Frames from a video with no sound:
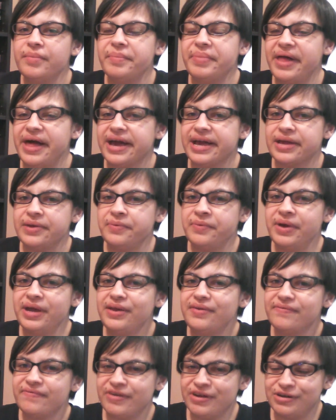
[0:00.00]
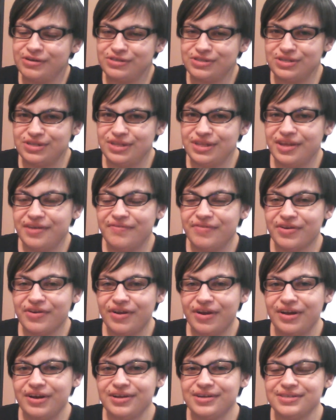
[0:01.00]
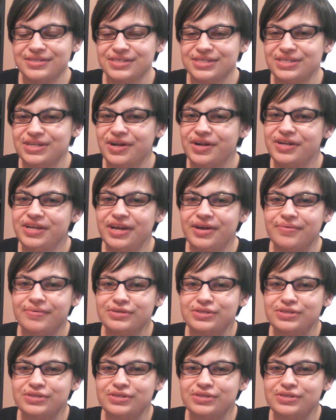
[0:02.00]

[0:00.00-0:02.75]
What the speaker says: black and white versions of The Chronicles of Narnia.